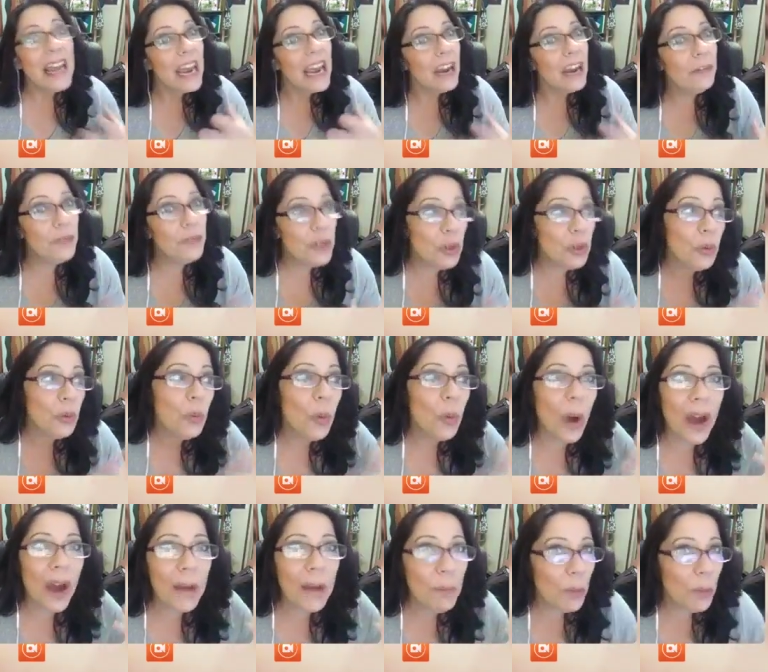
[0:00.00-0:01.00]
If you
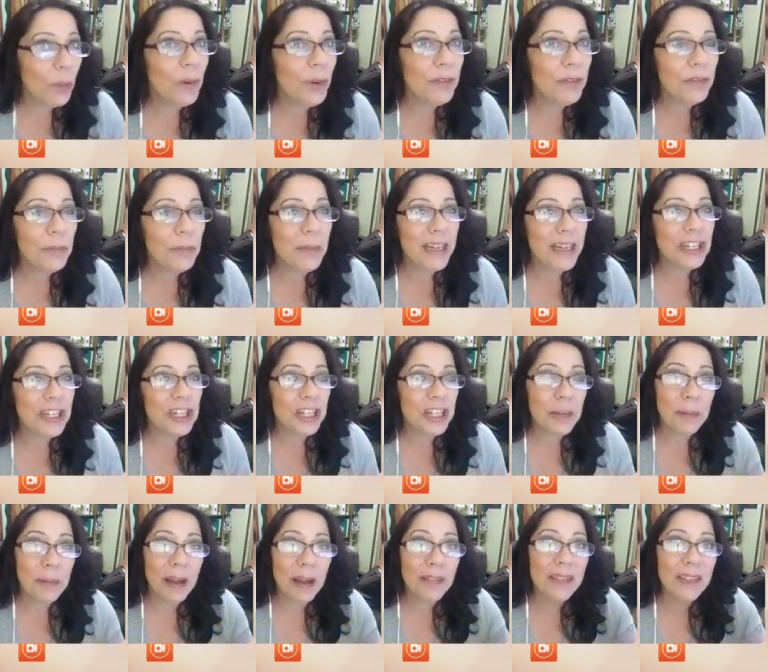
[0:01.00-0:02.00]
want more information
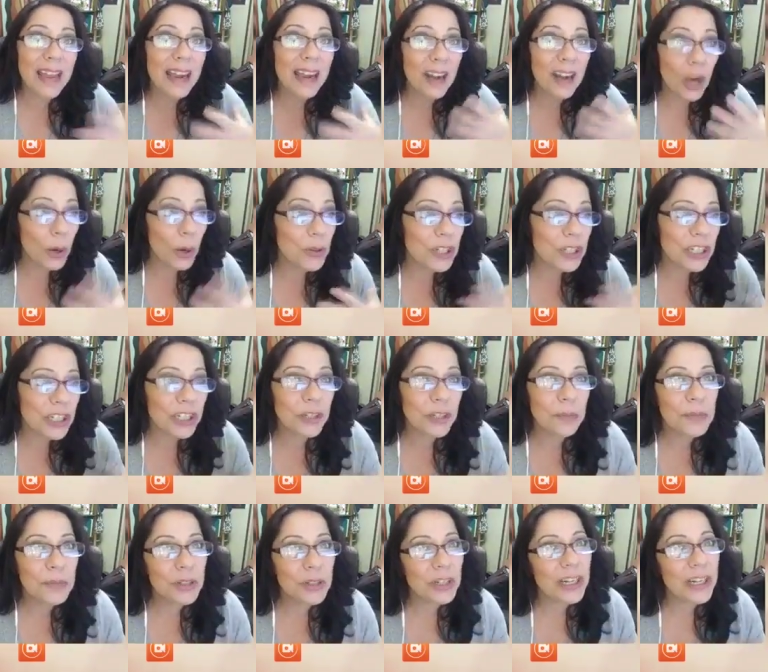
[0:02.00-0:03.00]
about that coaching
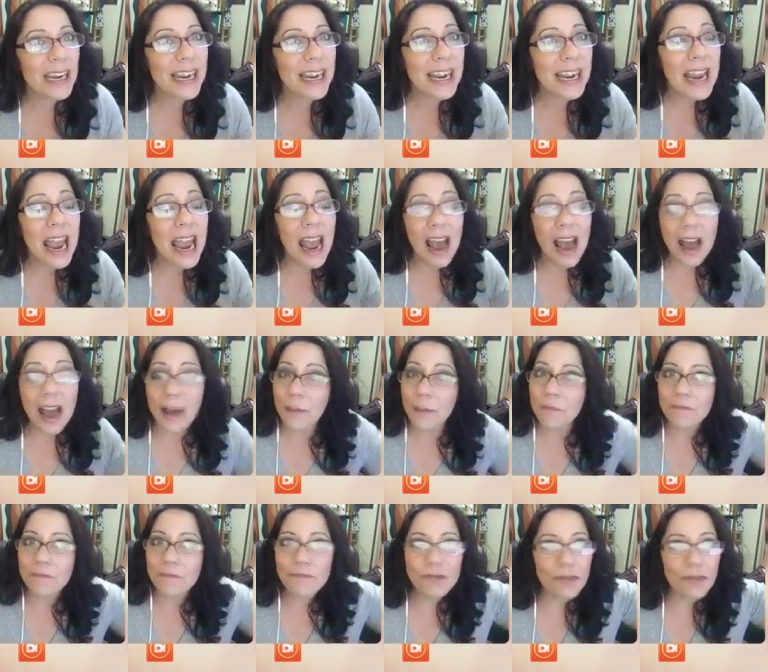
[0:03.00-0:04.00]
community,
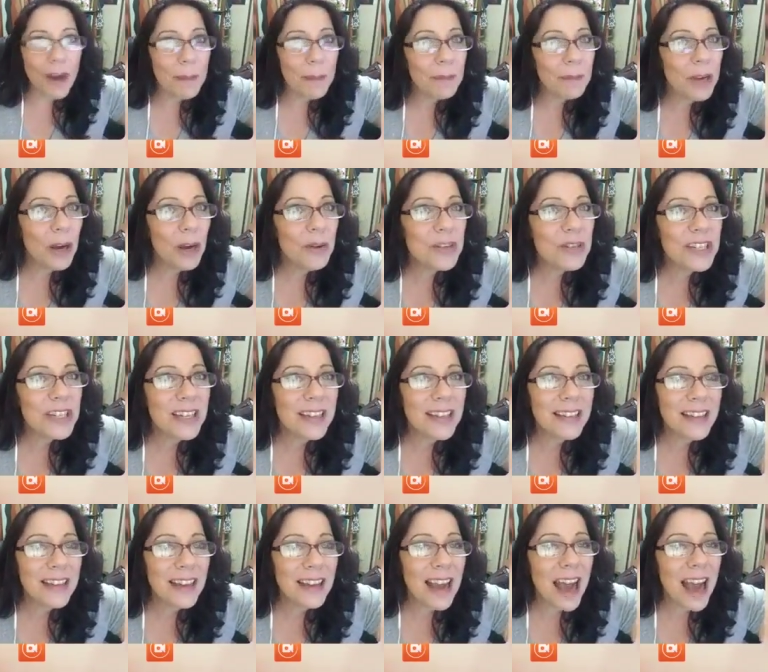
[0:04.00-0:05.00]
drop coaching
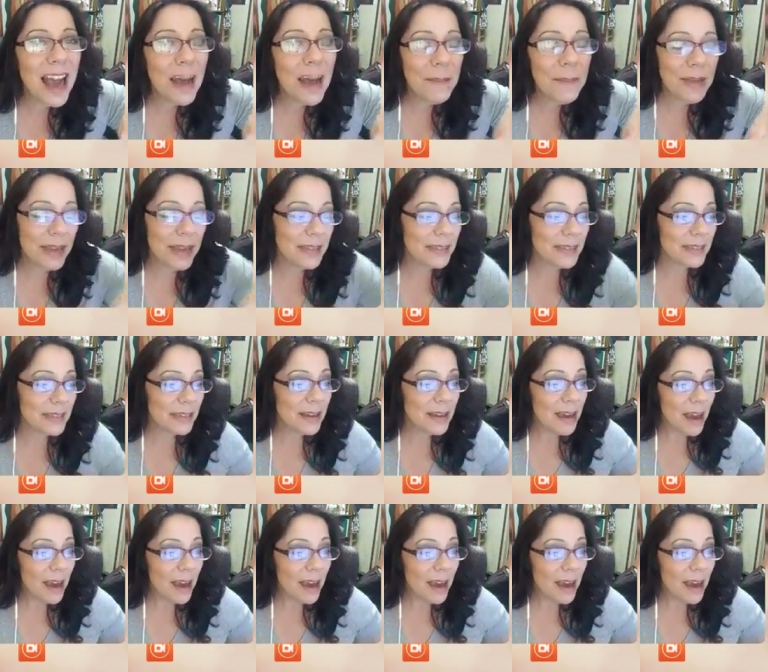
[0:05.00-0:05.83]
in the comments.